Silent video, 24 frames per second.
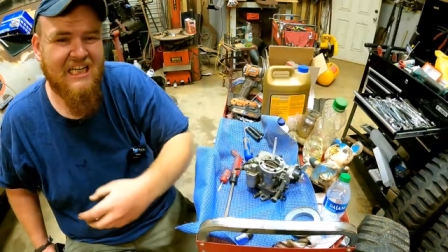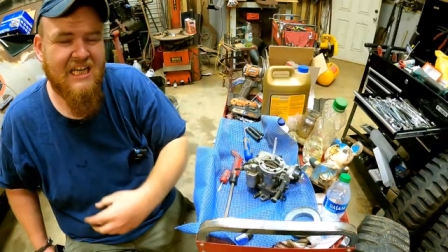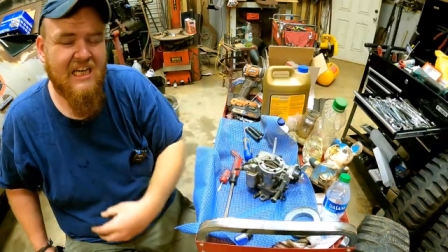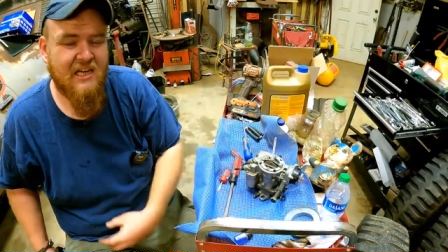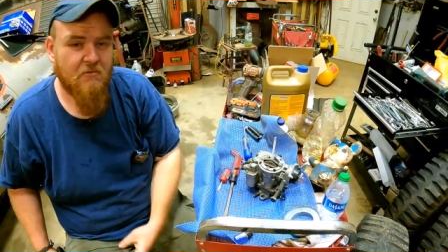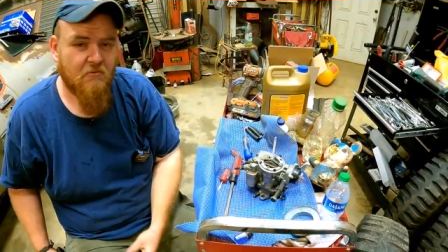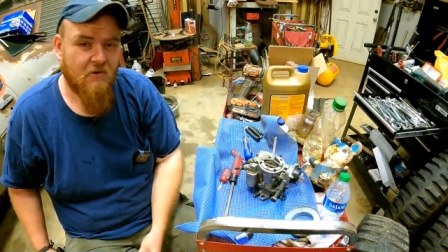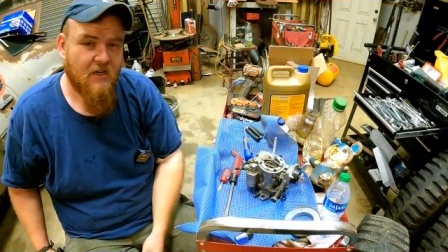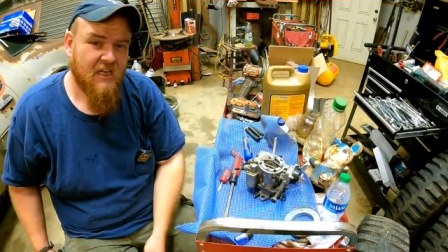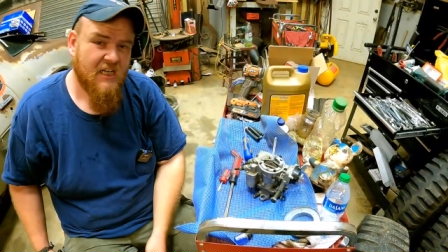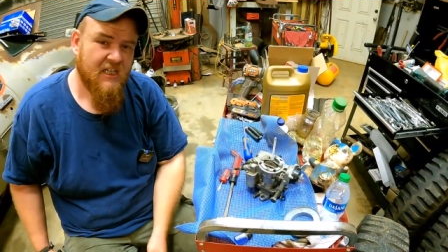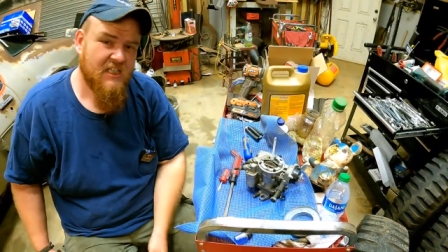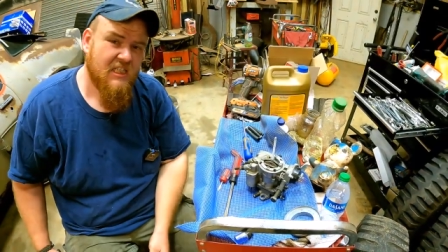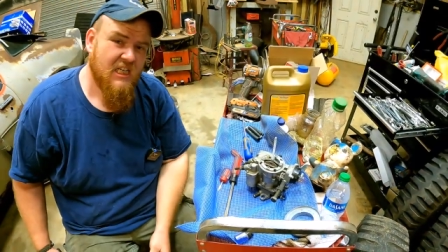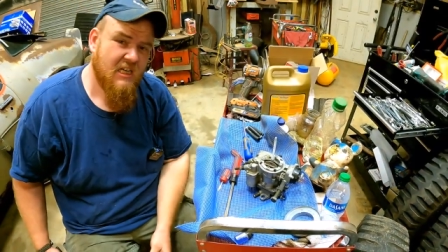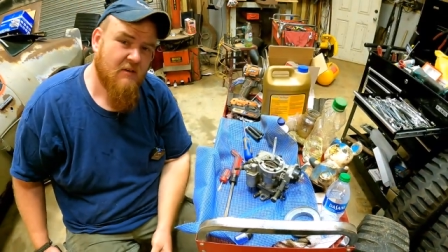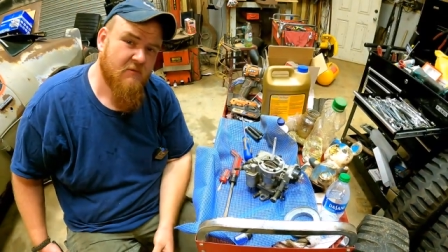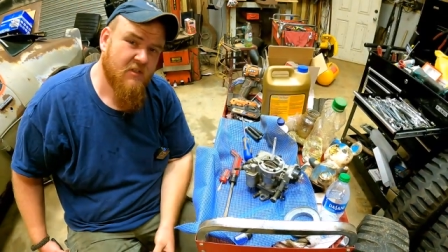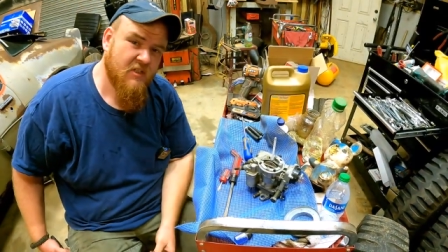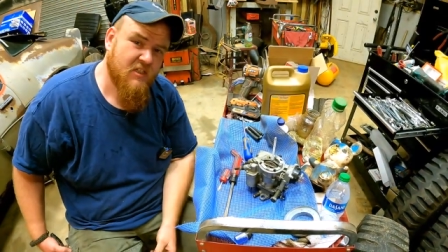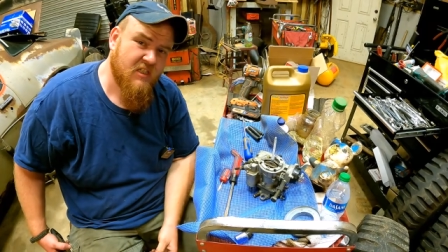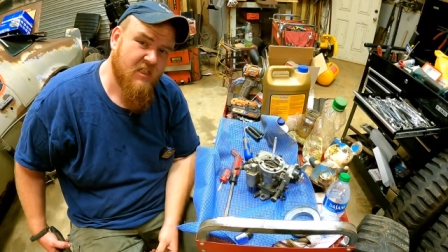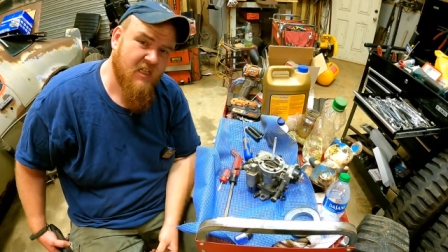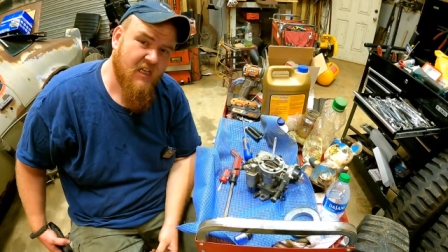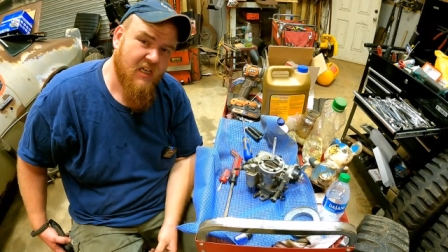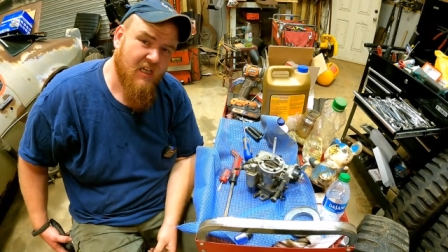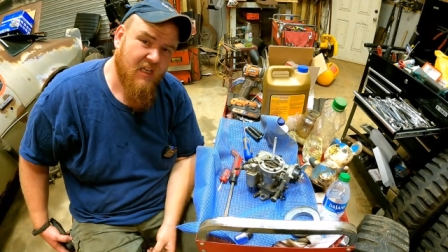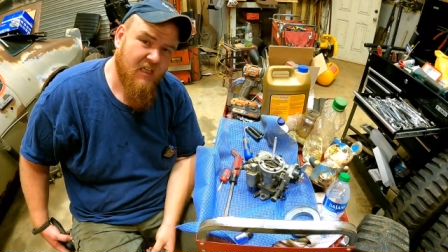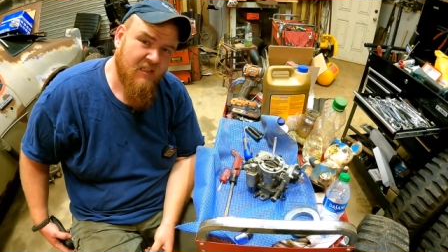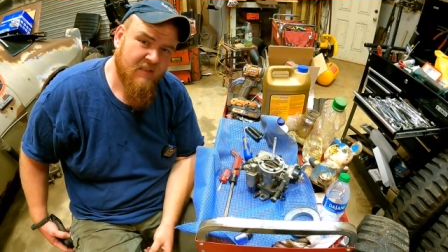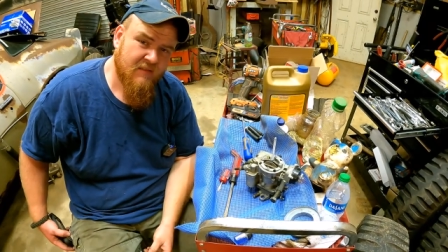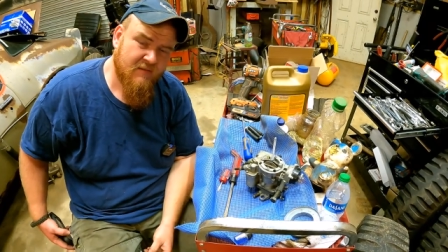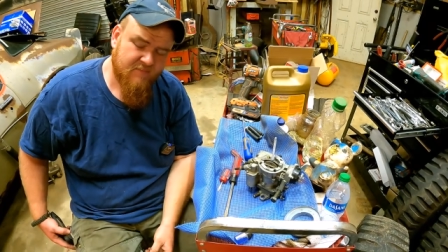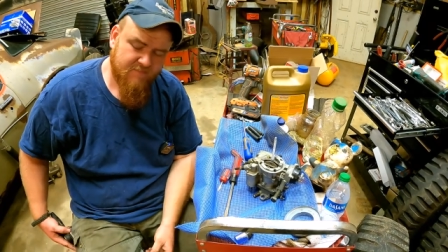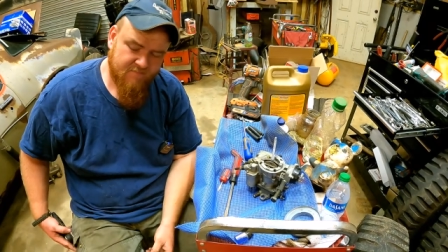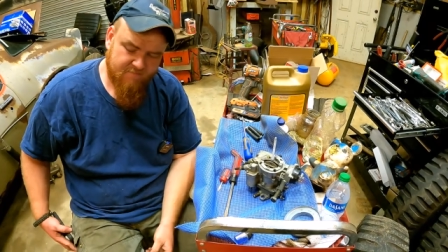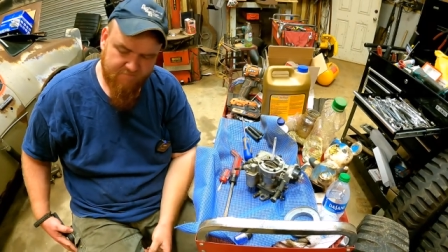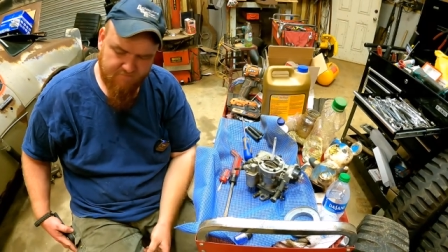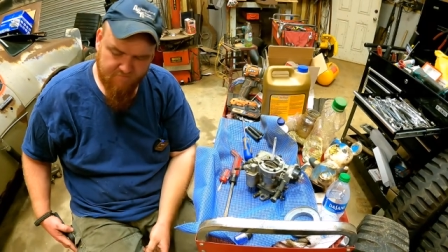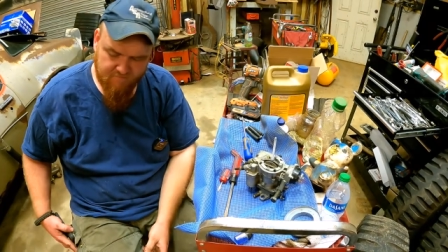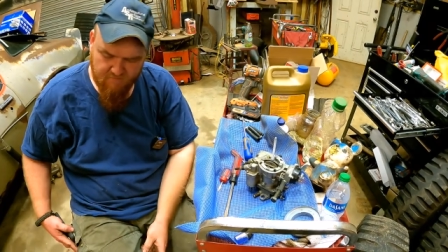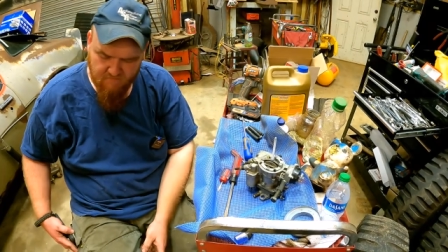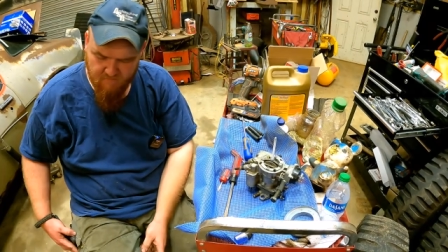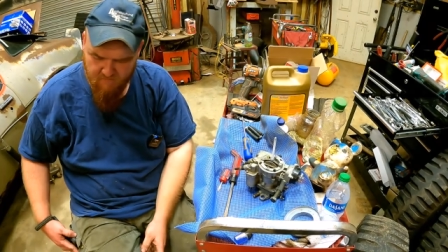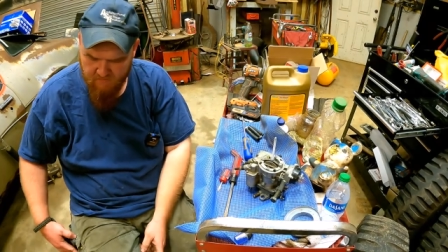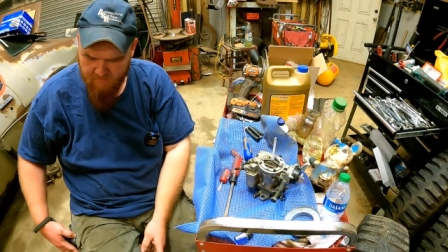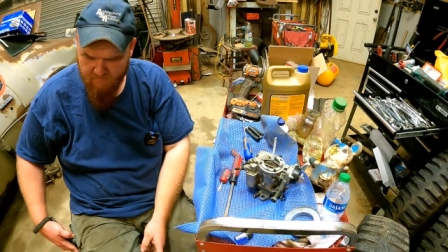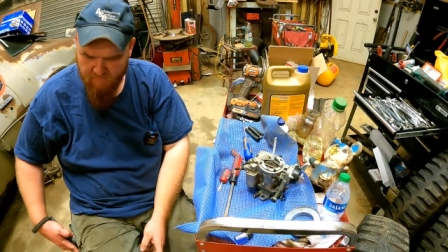Anyway, as I was saying
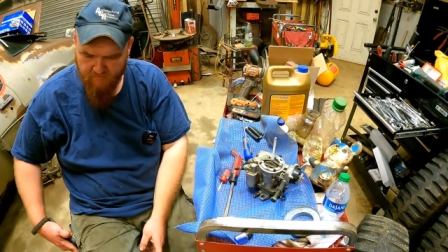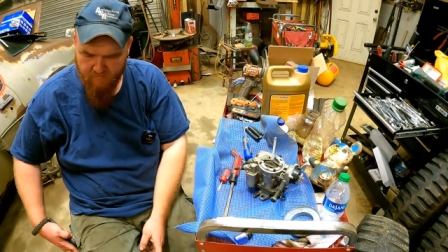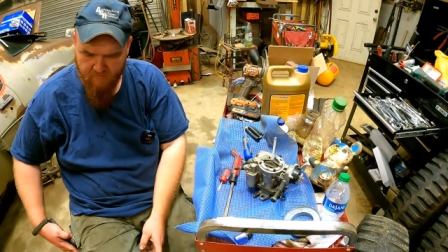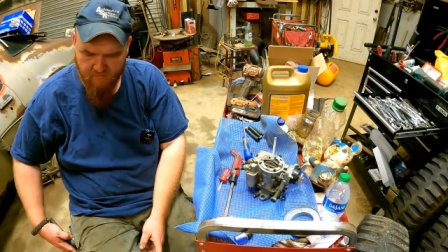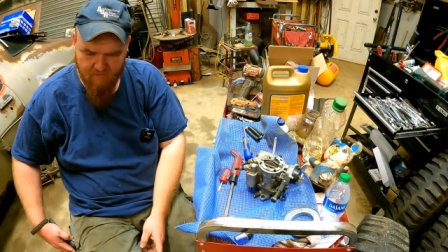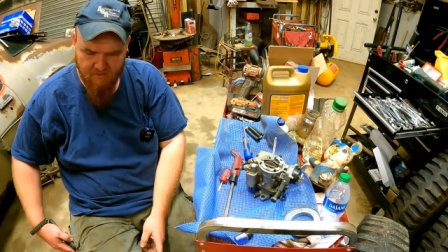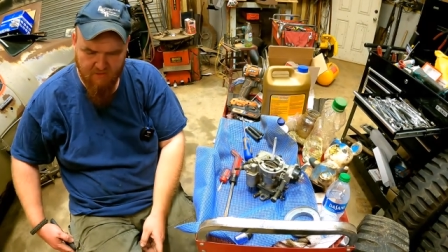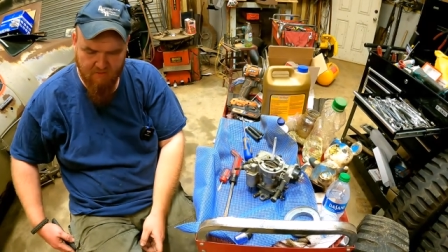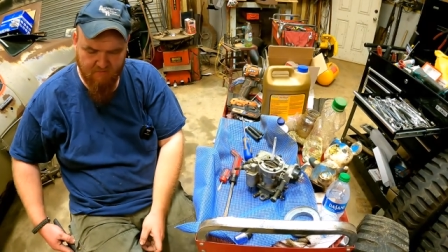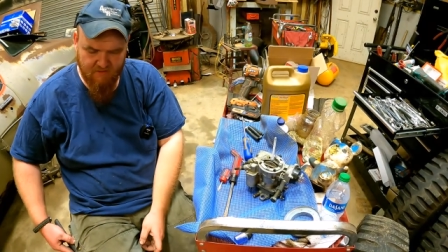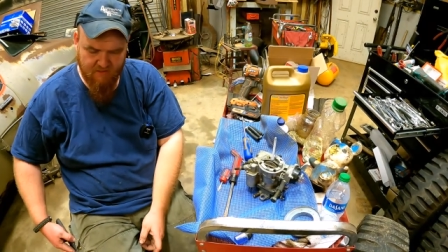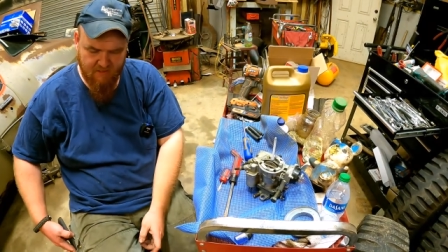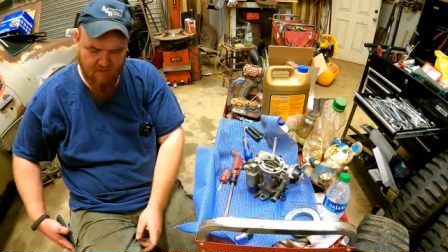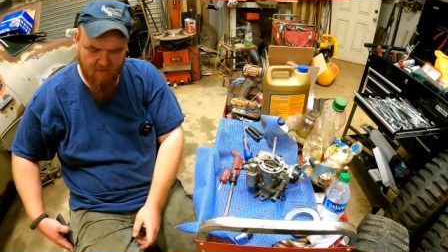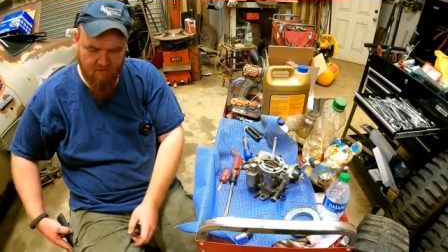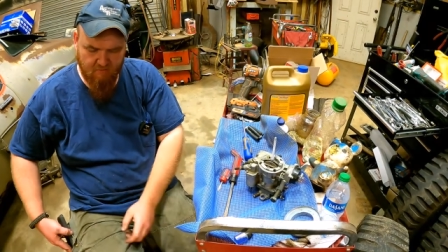before I was